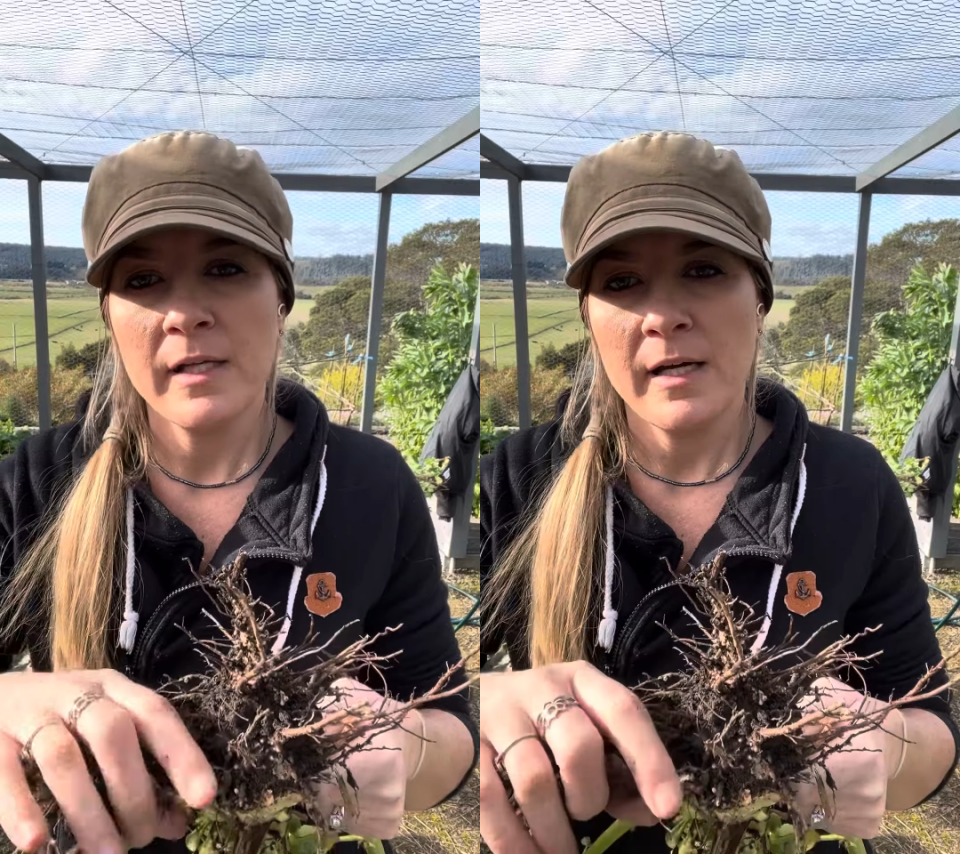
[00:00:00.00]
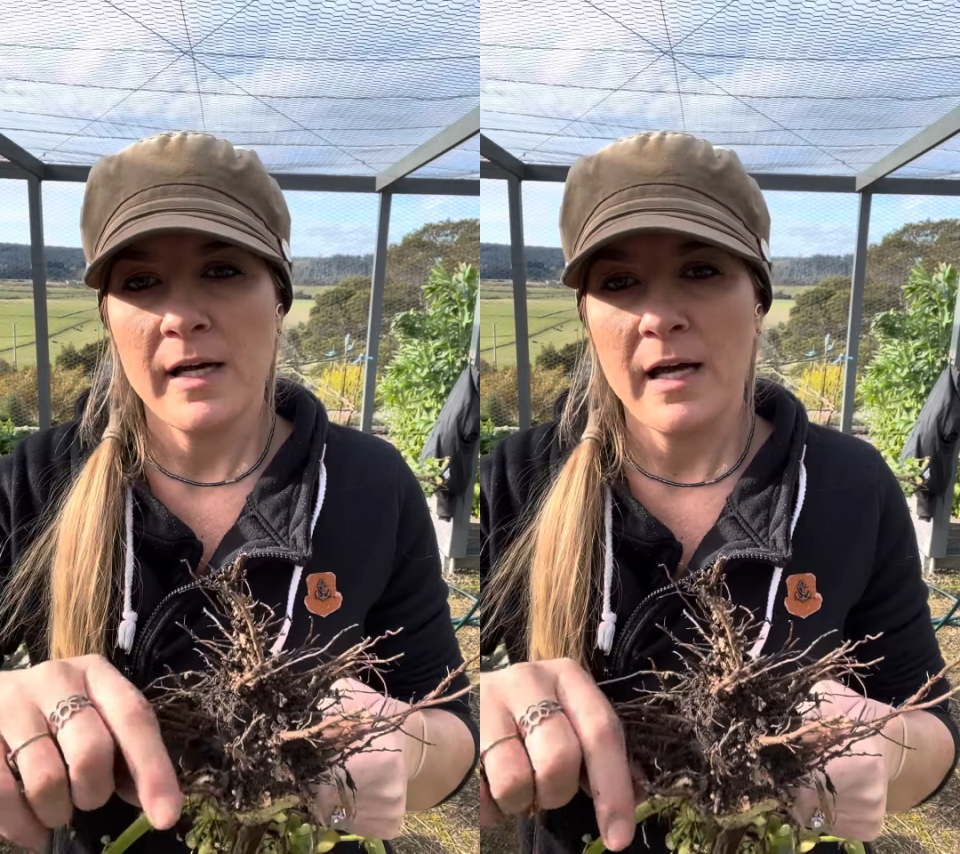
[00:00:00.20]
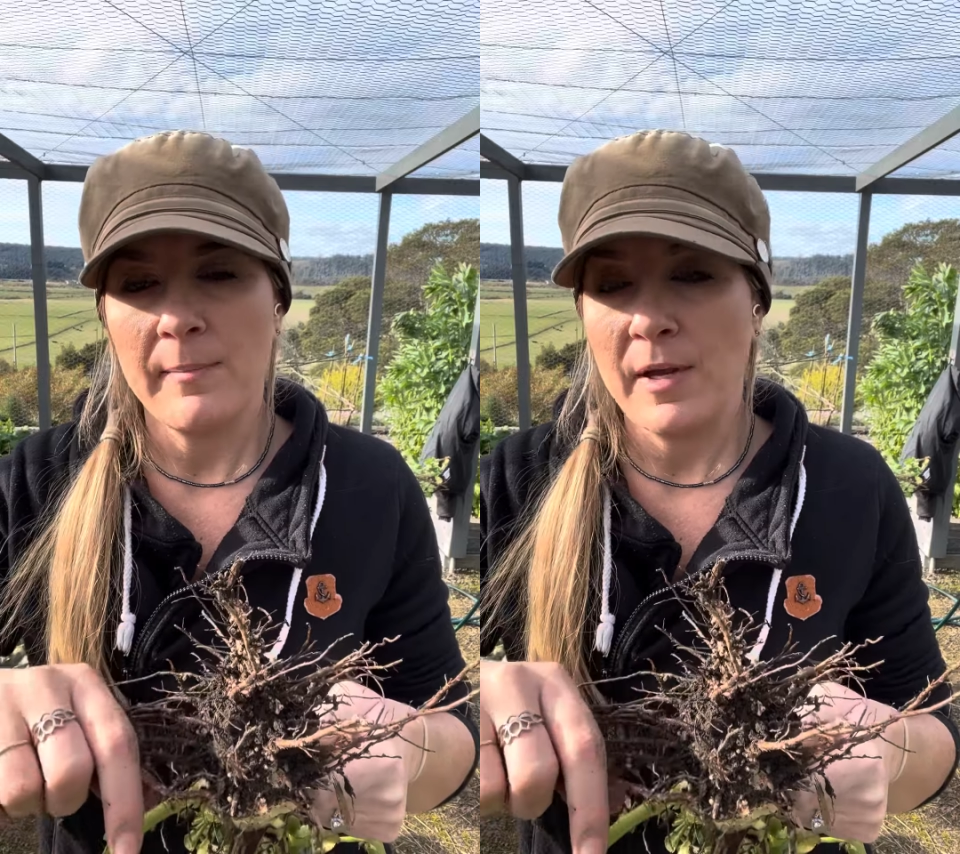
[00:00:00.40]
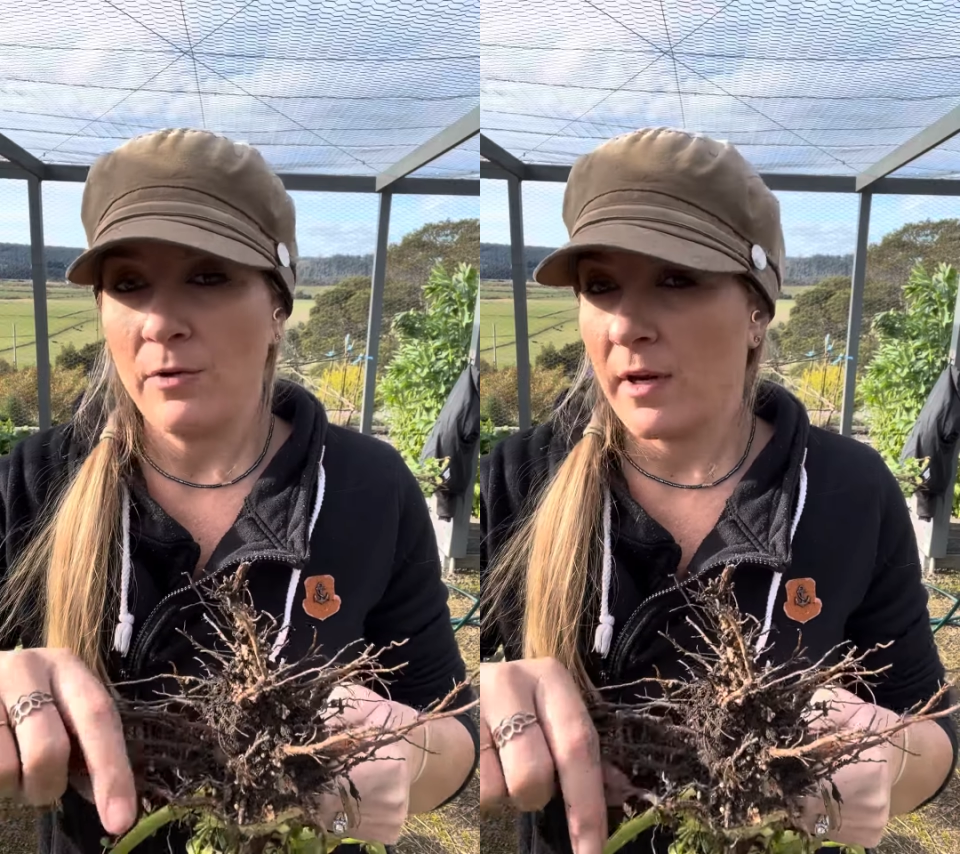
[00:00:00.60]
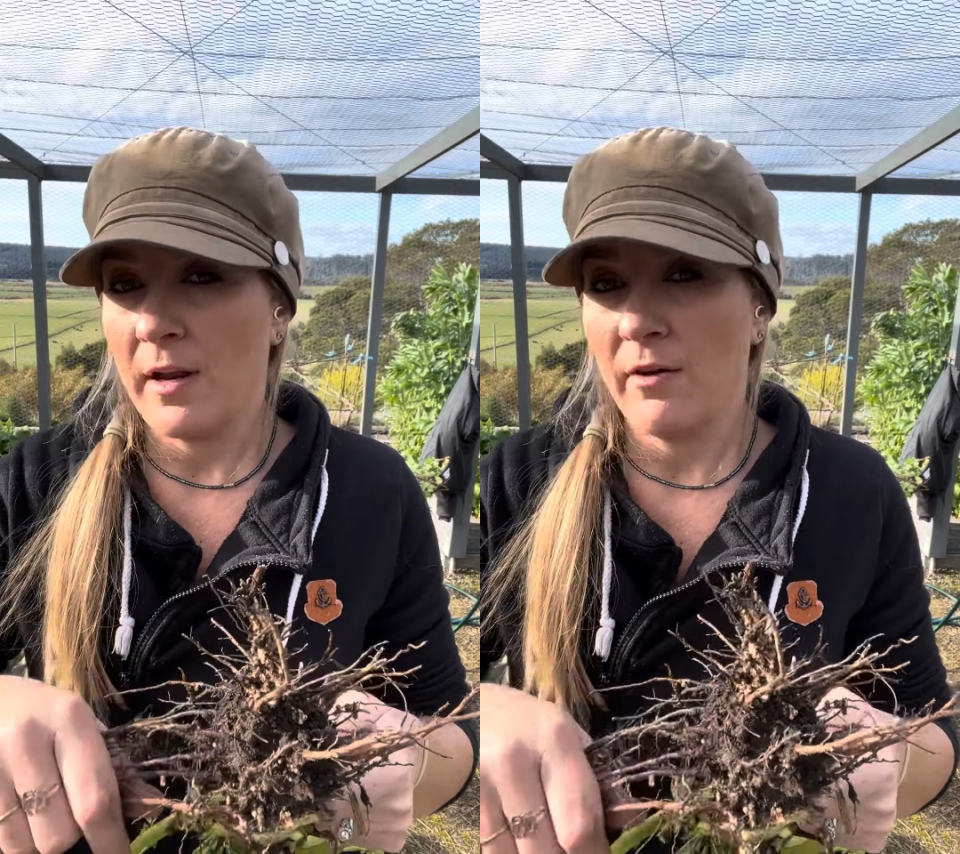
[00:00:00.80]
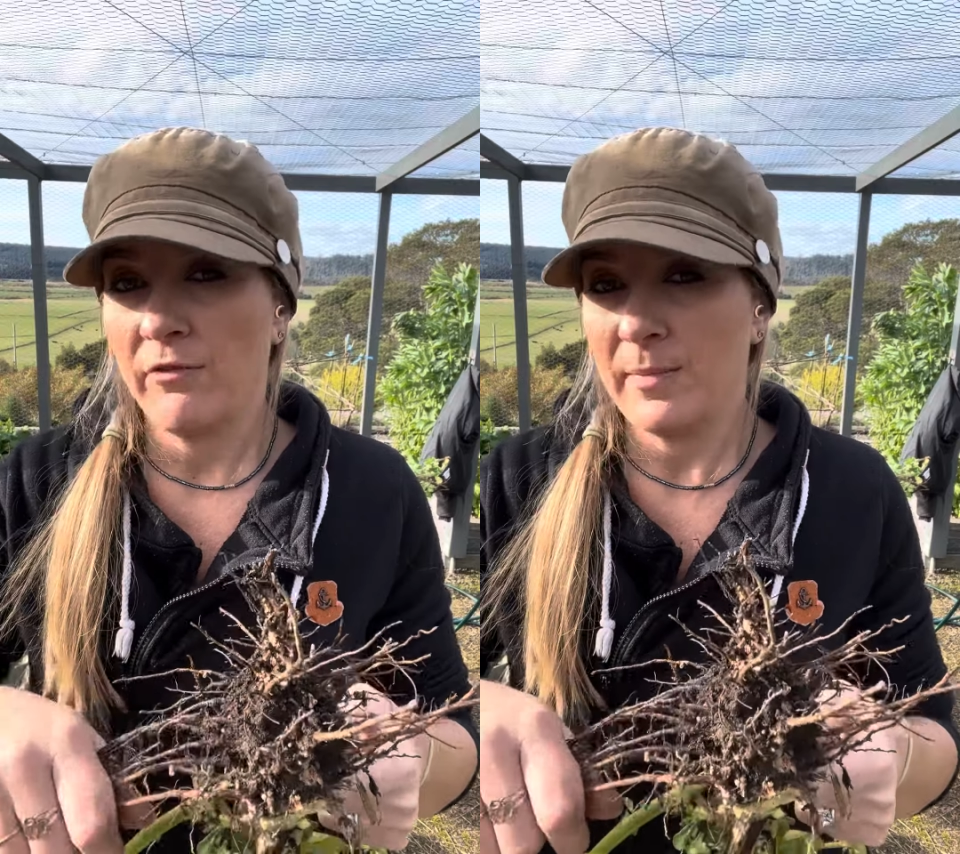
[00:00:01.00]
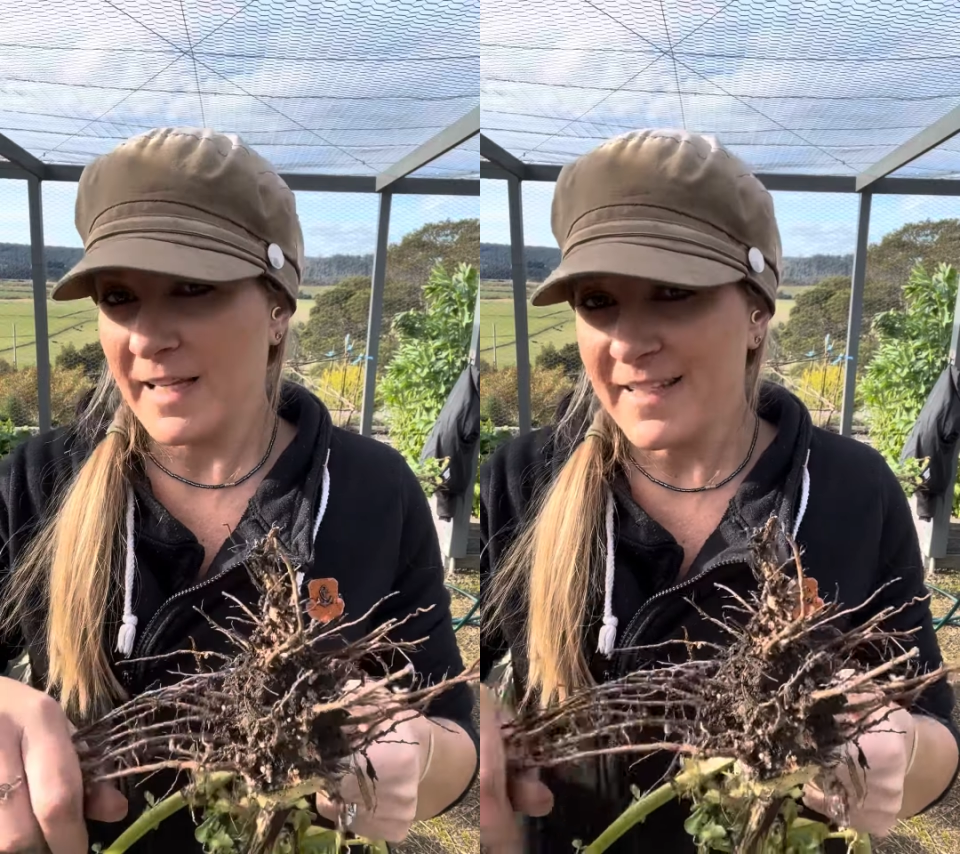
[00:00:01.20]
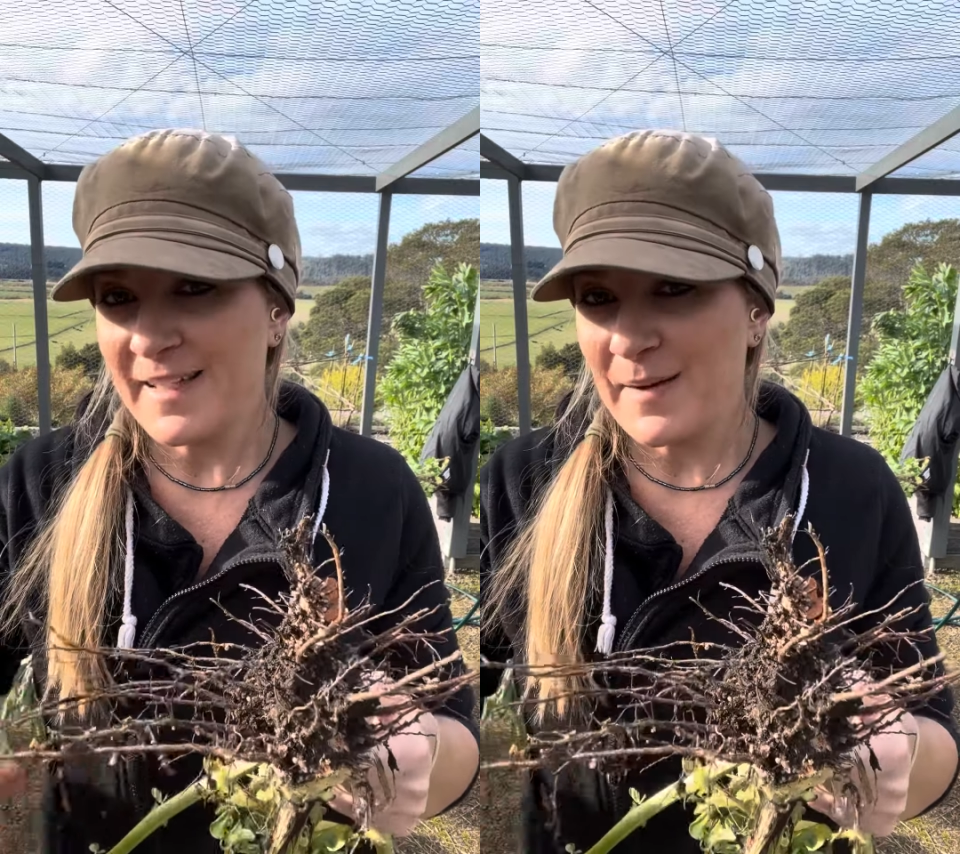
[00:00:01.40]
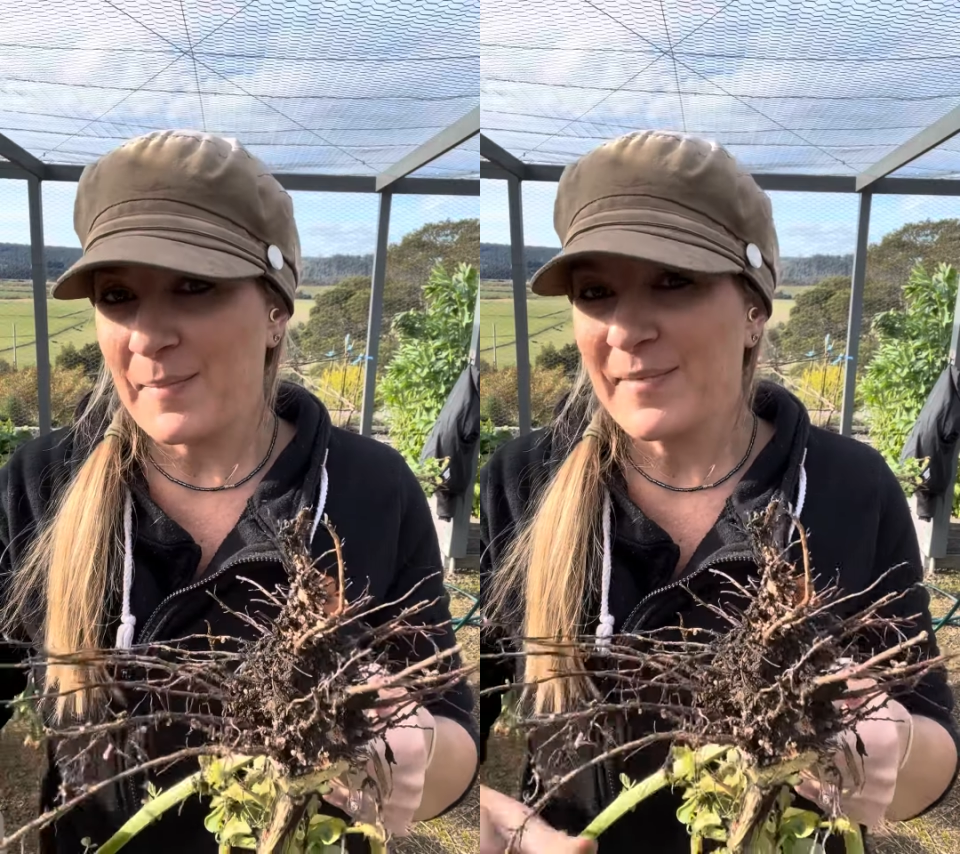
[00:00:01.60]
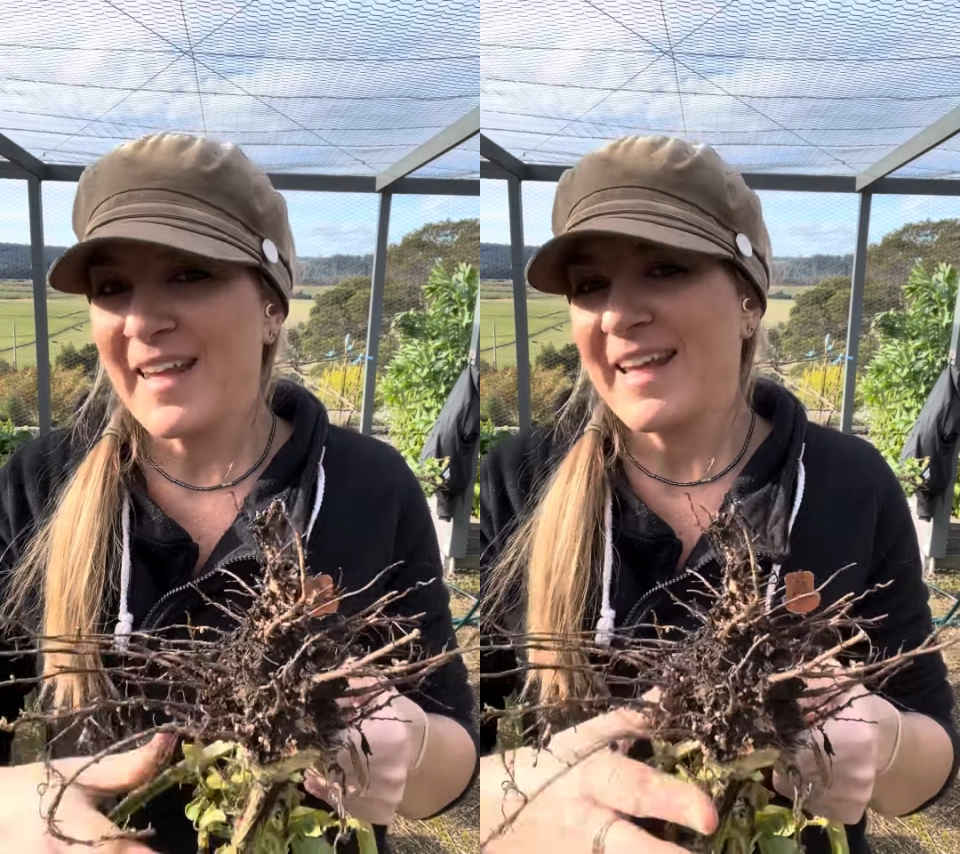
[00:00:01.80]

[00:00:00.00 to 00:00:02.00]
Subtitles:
and not enough potassium,